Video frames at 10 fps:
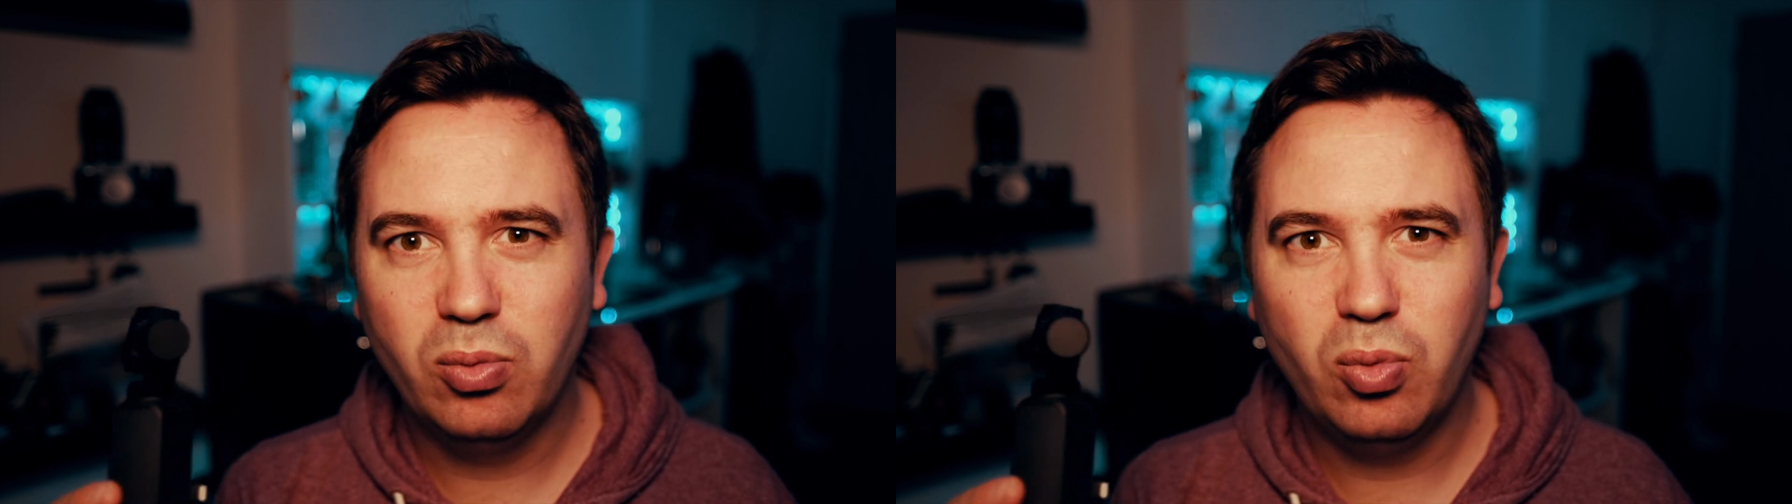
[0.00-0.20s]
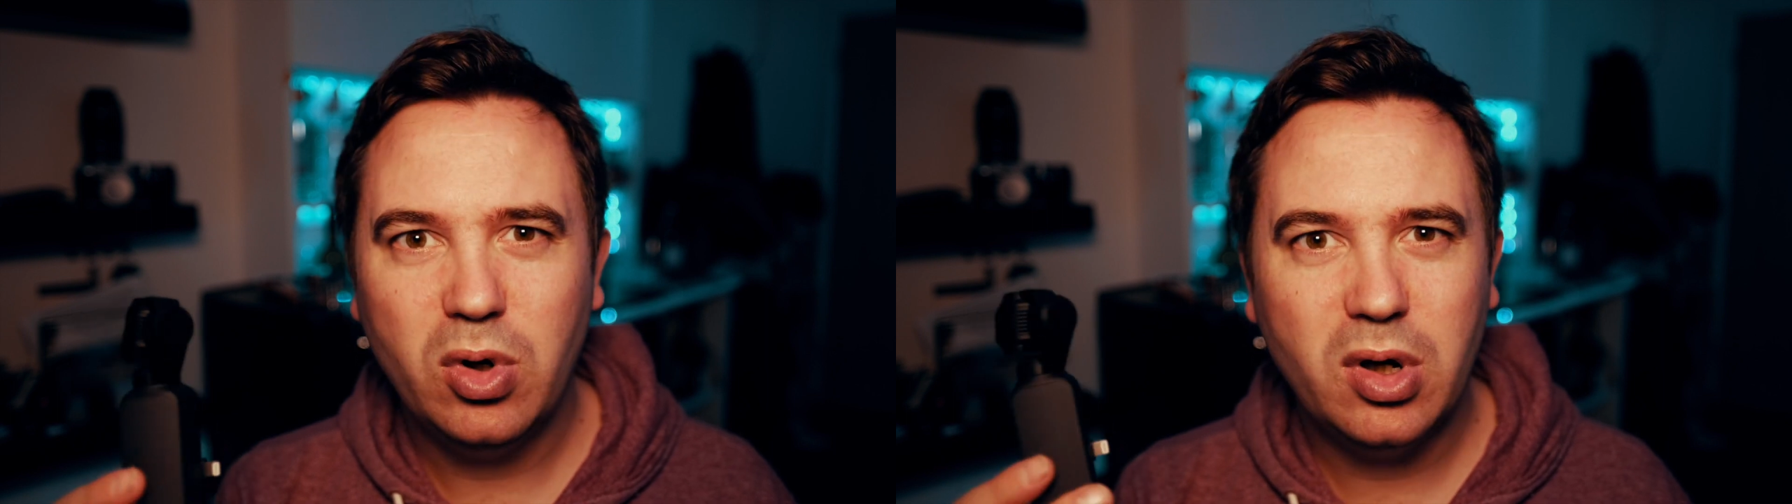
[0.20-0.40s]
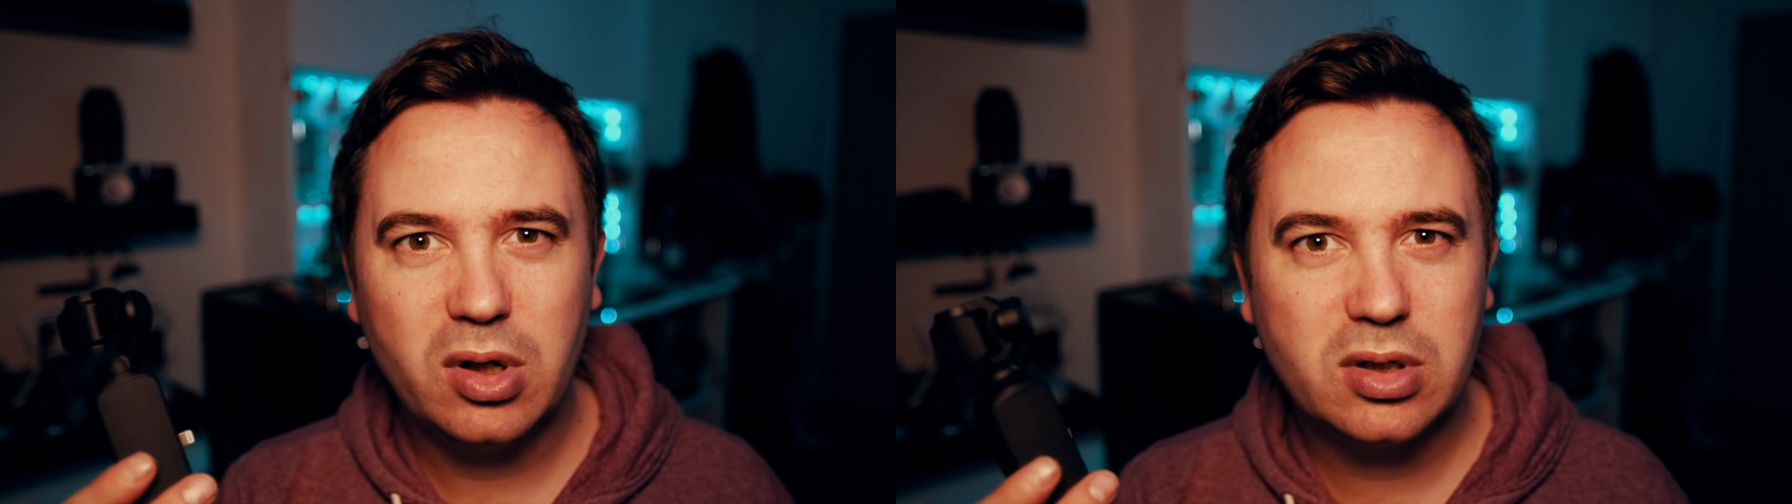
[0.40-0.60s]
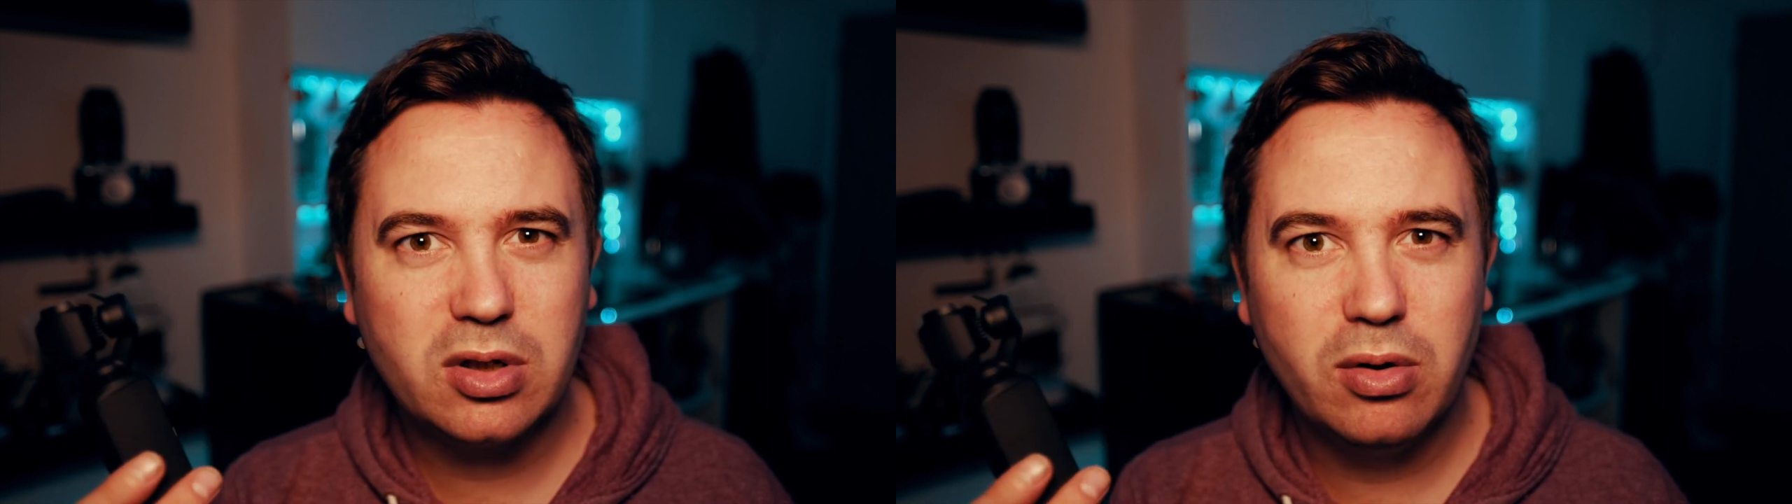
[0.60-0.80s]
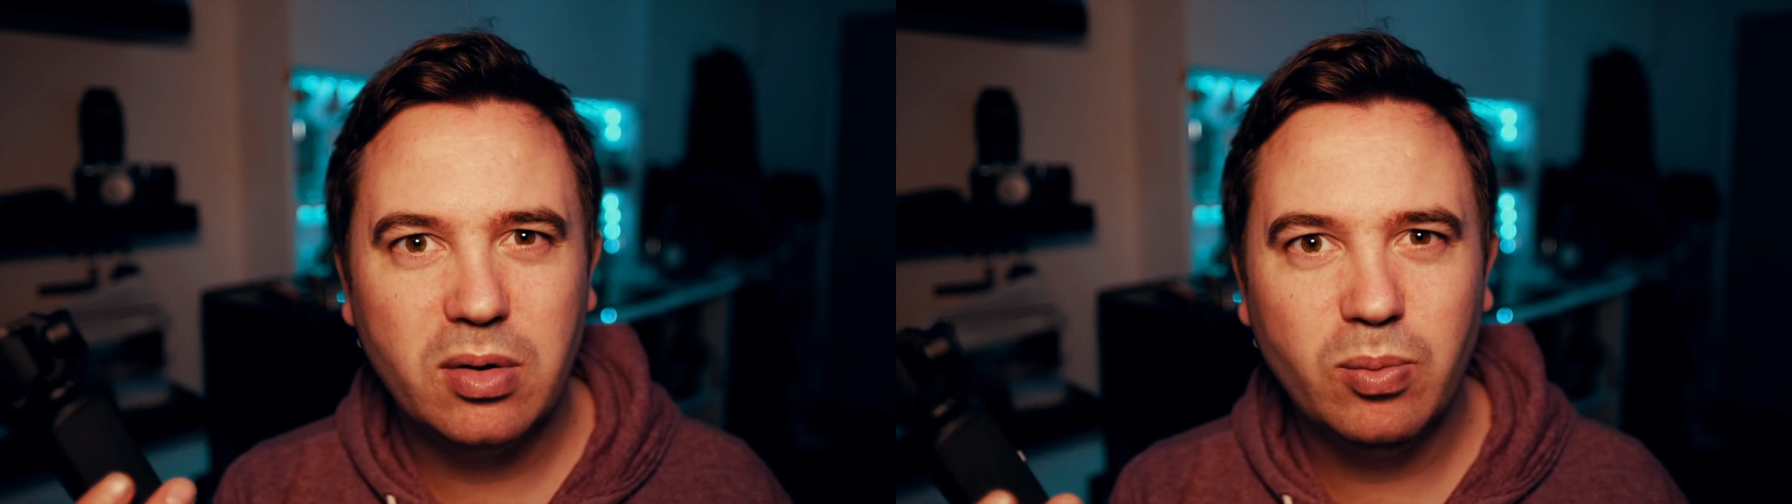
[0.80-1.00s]
what's
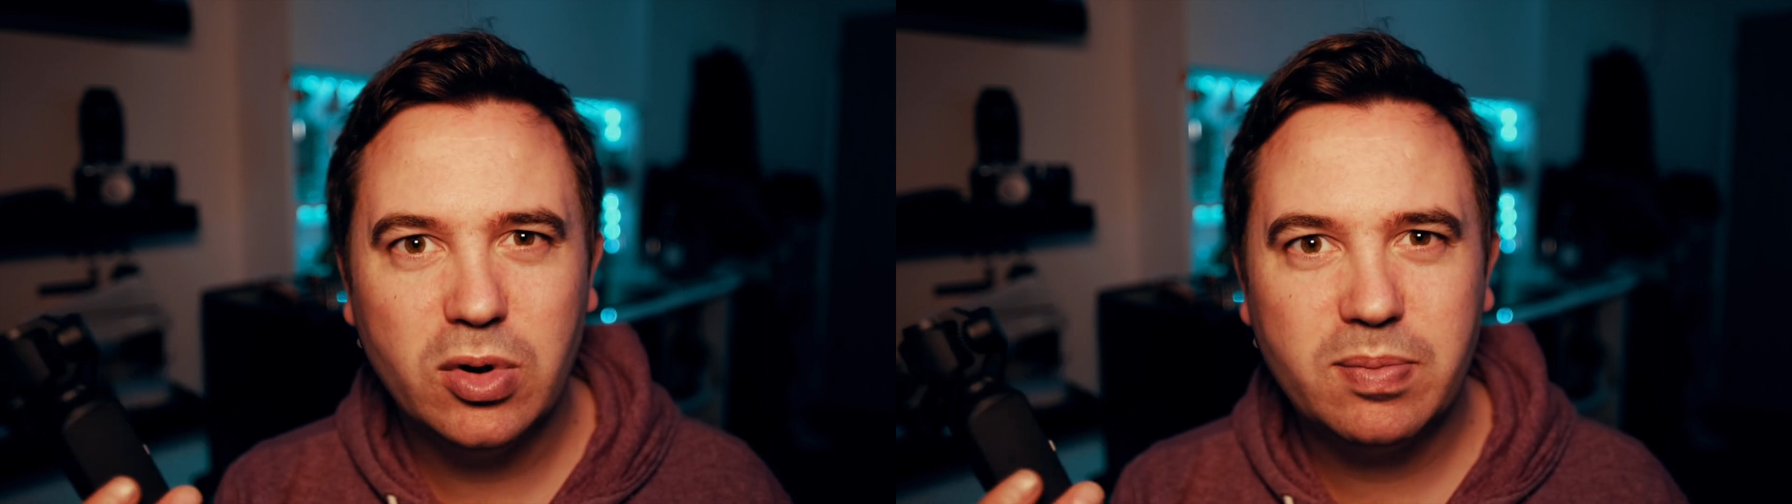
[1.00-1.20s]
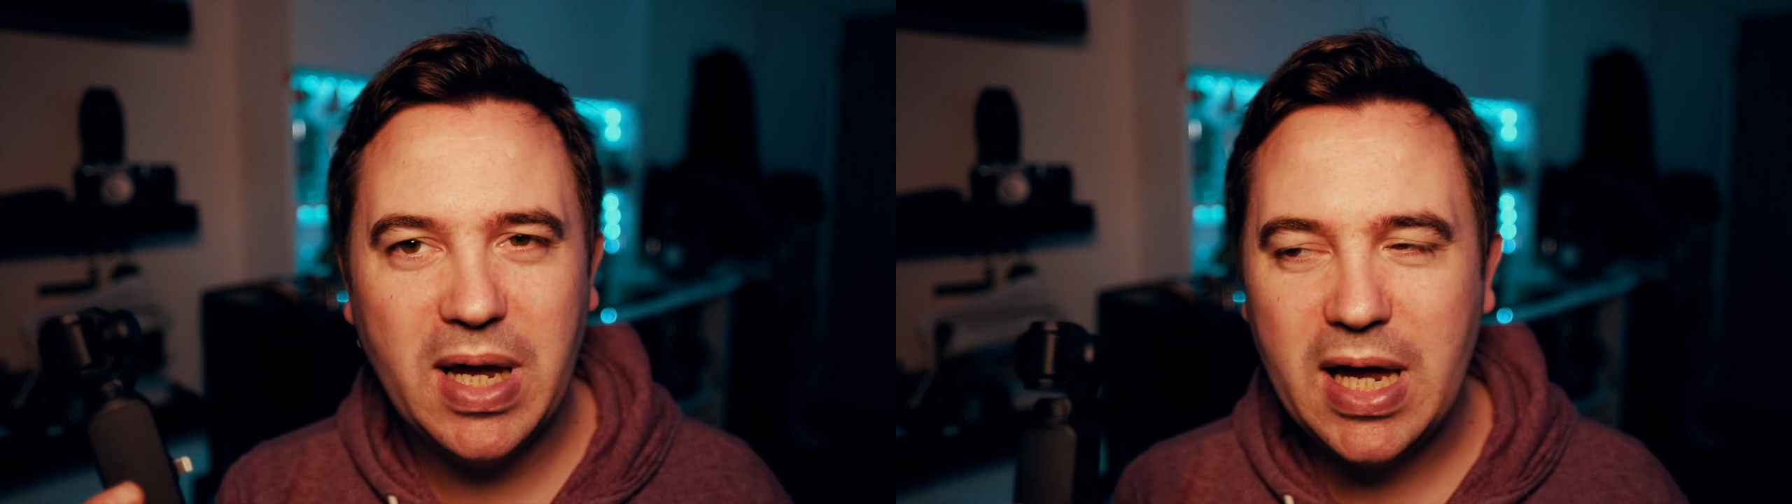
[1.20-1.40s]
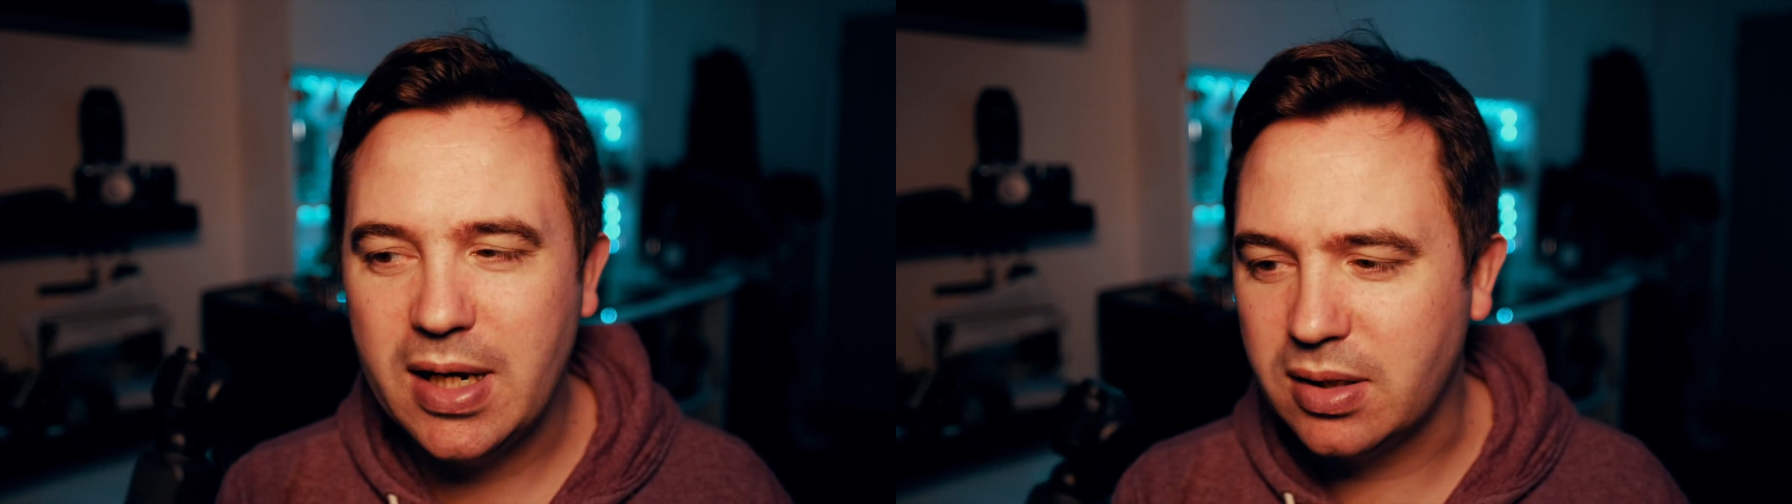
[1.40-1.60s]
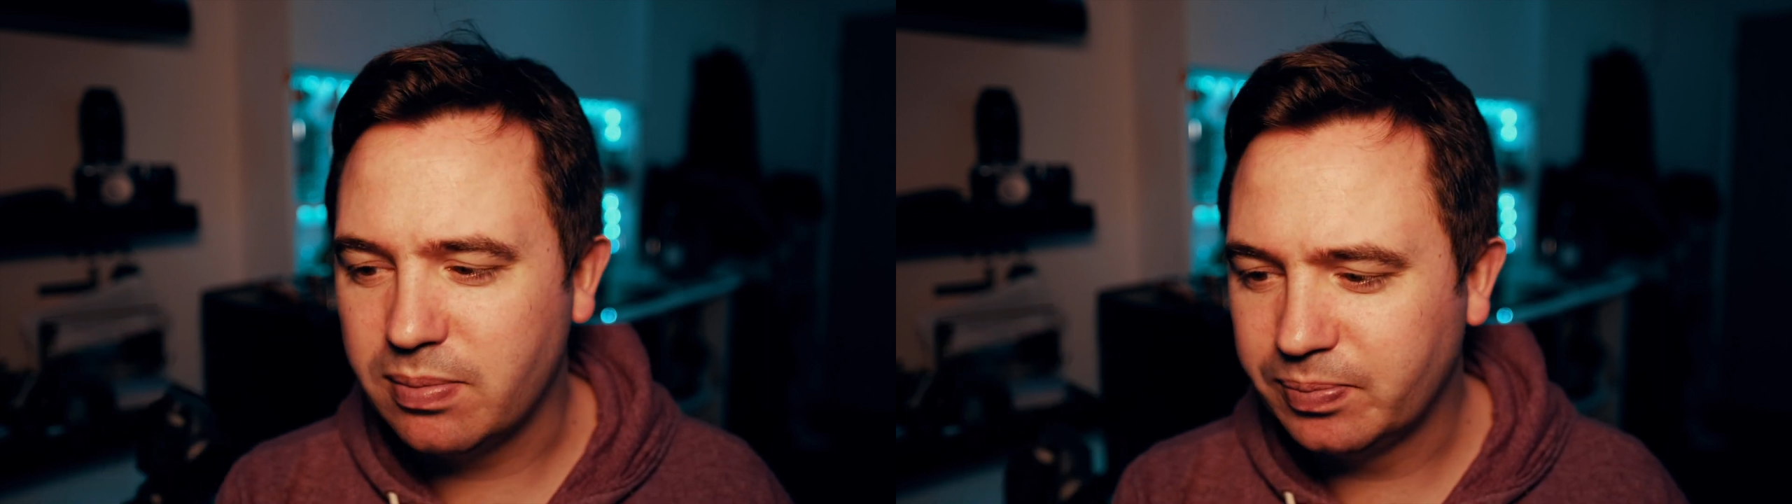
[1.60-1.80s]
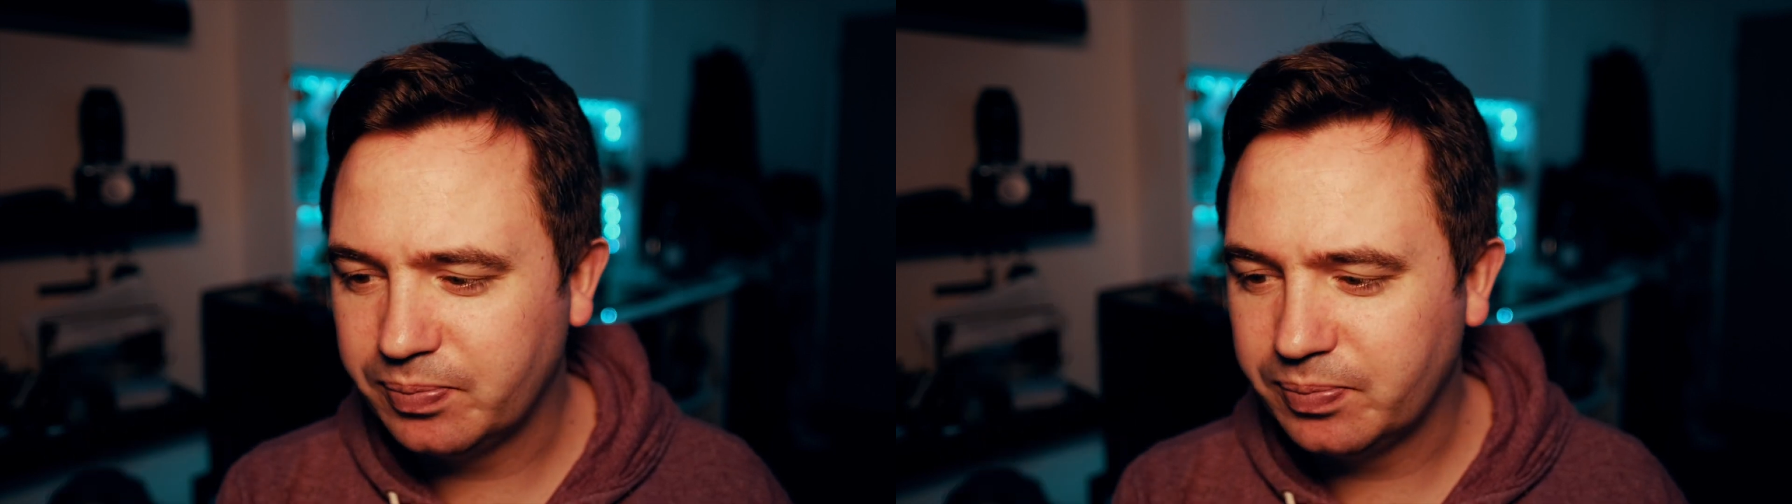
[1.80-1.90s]
good and what's bad.